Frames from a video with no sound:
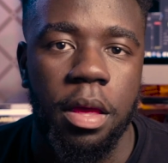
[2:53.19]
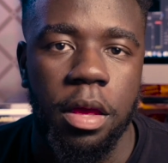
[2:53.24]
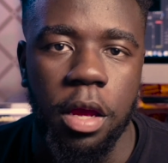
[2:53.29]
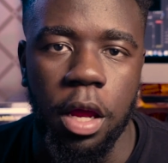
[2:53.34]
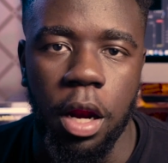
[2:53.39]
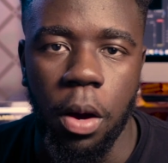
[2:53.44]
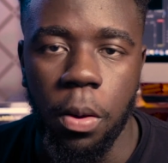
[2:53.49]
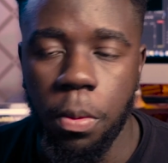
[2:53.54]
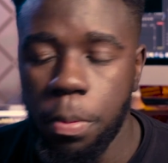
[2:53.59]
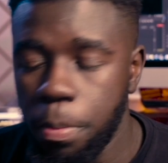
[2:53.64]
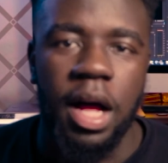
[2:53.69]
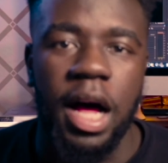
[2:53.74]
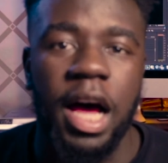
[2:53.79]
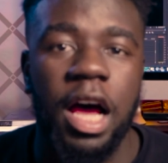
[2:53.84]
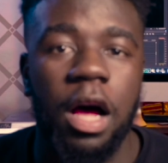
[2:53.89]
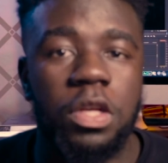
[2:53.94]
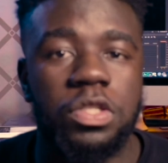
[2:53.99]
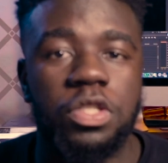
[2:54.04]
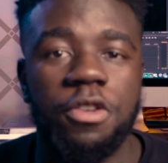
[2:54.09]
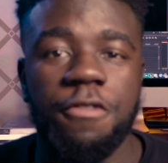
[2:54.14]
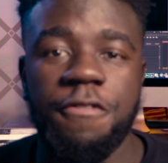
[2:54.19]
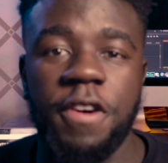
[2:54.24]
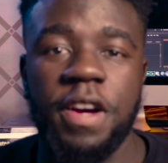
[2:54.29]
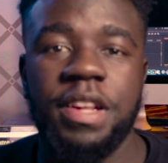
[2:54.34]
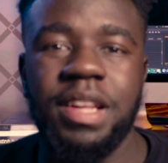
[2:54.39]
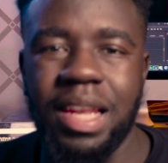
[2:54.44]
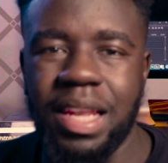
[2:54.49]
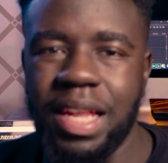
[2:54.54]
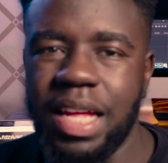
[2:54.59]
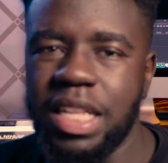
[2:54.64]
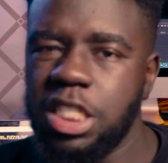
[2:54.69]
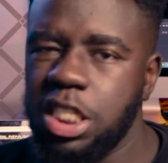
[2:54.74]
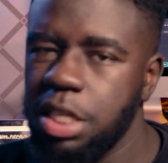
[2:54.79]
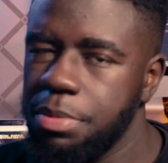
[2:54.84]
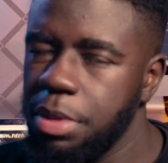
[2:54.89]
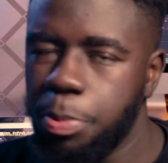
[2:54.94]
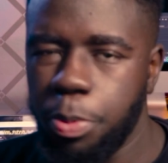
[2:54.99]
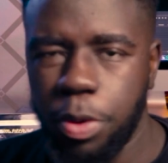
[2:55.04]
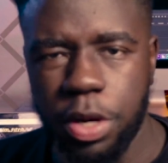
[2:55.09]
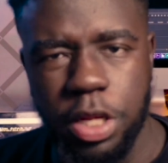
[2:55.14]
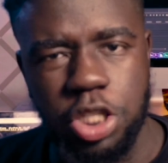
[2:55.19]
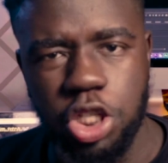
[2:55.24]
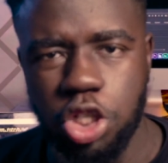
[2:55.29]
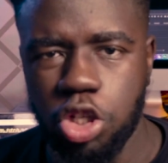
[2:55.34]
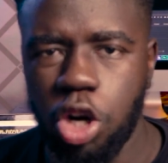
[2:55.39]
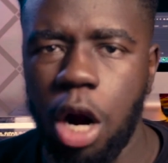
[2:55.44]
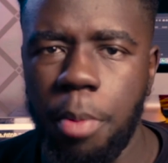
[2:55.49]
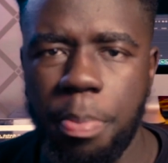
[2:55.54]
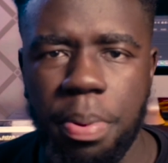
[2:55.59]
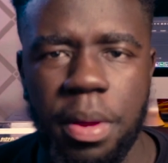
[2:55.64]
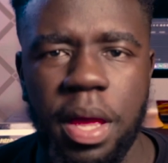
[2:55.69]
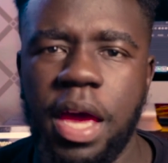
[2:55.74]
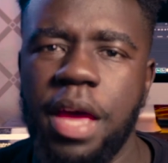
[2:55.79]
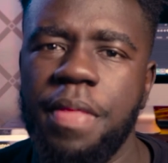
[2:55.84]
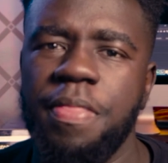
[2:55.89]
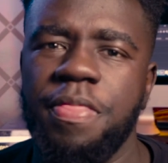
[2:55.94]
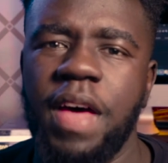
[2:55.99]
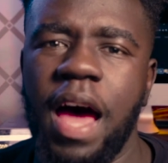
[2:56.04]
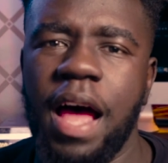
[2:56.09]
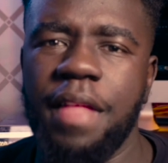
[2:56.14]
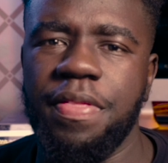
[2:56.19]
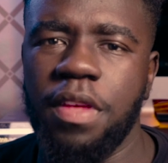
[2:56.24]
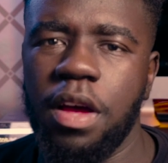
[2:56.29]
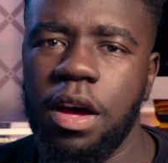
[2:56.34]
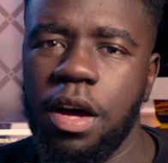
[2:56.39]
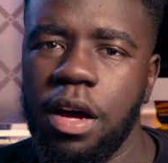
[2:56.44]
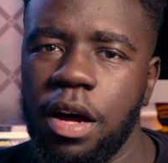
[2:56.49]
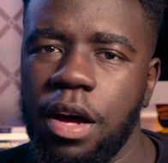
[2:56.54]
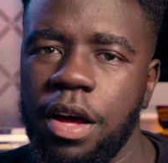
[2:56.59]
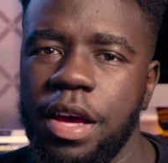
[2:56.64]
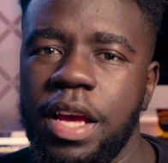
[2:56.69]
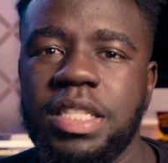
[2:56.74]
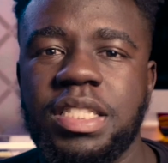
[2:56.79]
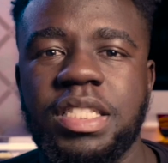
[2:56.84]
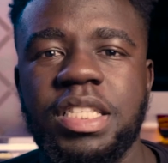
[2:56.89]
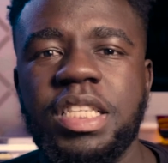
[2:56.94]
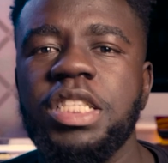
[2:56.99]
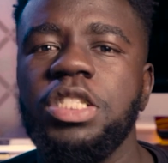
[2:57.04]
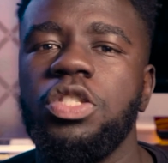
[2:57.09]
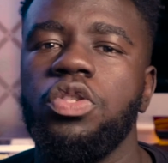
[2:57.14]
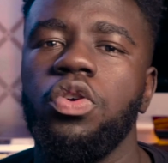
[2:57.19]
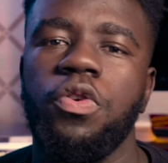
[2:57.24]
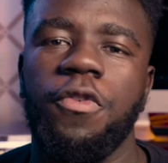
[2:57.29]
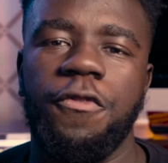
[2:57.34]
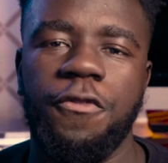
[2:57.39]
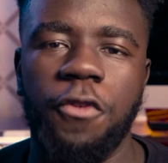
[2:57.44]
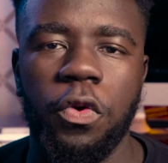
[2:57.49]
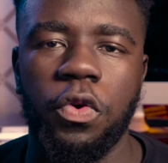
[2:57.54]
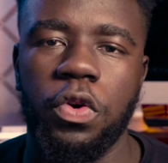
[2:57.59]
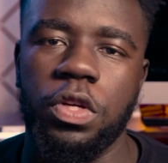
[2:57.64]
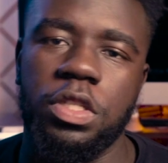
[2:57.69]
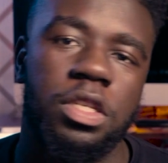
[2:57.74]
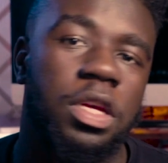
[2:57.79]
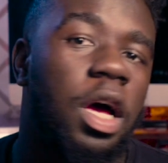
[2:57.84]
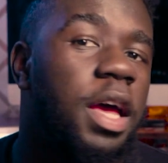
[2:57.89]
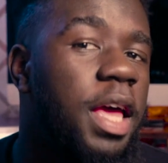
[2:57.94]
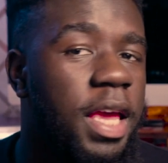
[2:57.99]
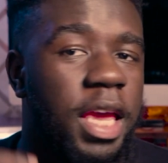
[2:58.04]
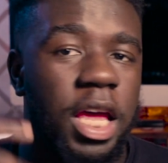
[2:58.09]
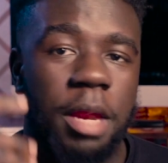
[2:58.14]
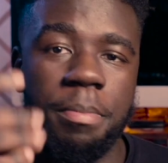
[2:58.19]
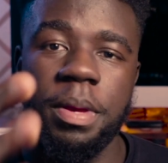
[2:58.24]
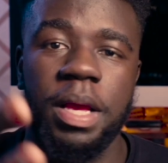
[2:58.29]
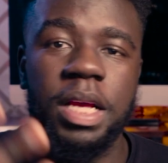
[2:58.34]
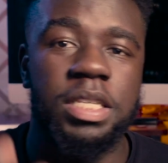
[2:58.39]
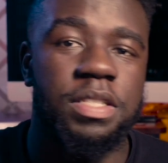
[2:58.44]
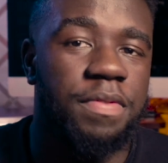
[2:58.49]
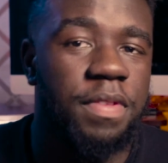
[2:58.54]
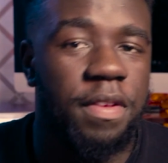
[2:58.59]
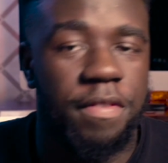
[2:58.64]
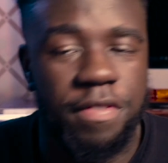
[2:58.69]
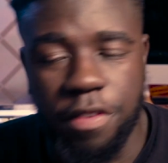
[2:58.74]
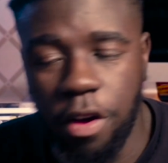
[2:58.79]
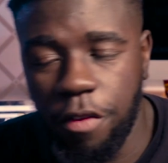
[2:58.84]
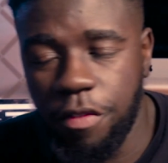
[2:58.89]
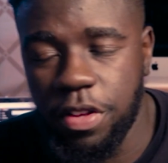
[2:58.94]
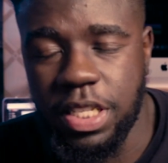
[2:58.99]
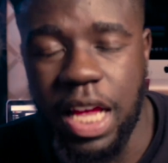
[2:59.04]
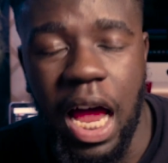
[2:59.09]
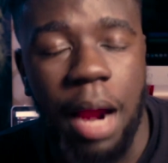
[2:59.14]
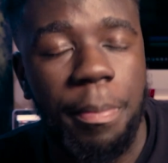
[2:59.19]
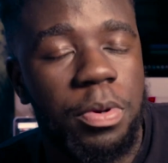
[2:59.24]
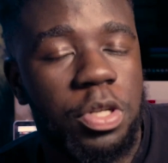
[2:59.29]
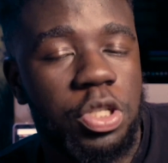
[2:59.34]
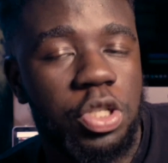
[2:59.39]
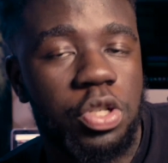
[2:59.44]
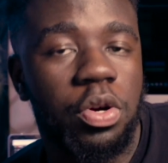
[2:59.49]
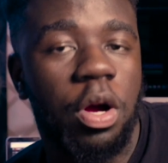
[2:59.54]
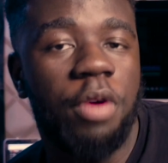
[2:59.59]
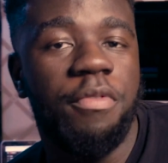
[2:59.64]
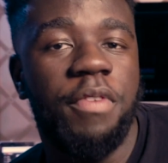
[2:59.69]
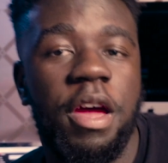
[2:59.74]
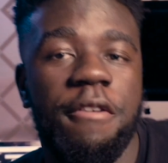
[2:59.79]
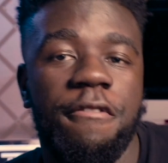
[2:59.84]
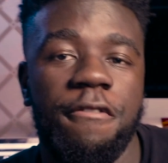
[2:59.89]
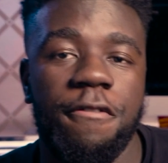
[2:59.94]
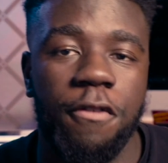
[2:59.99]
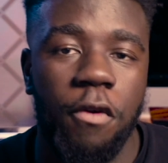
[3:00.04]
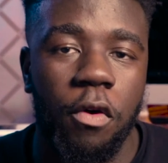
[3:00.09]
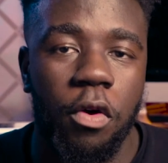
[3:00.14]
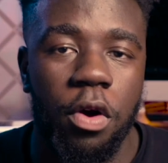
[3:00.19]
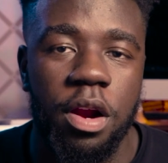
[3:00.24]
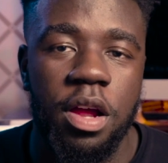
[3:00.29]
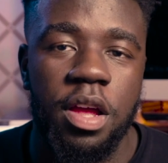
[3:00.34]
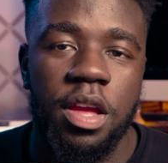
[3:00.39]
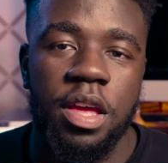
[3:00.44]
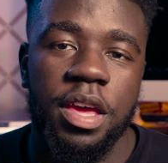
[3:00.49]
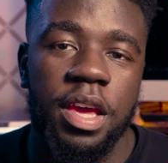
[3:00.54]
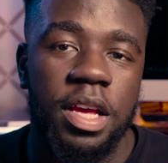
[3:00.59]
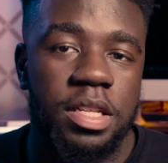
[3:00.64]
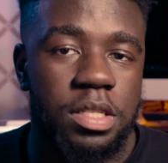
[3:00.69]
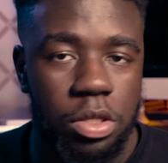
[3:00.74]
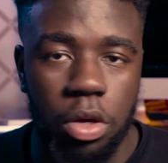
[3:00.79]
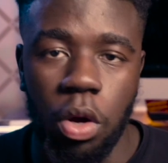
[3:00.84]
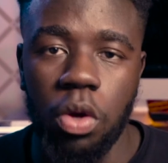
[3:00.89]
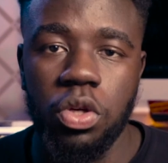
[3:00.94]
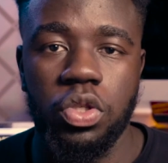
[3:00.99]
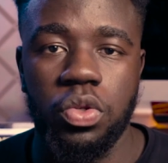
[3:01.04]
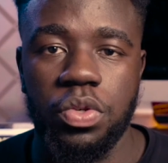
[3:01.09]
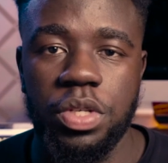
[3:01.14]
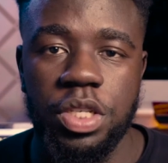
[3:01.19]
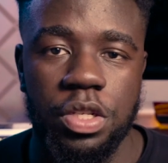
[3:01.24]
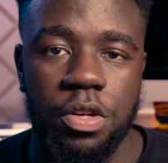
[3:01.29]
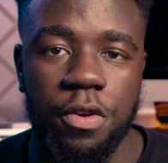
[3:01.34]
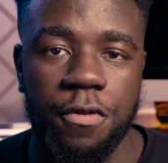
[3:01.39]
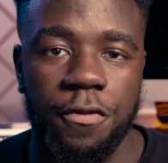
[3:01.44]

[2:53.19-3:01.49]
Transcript: You know, I also find the lens to be pretty sharp and that it's easier to focus. Again, because of its aperture of f4, it's also easy